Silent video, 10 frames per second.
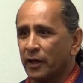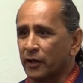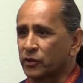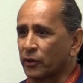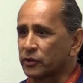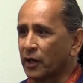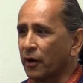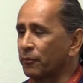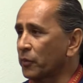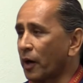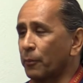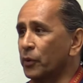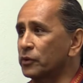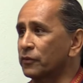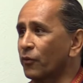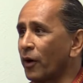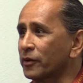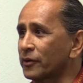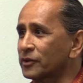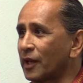It turns out our boots have
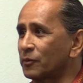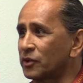walked on the same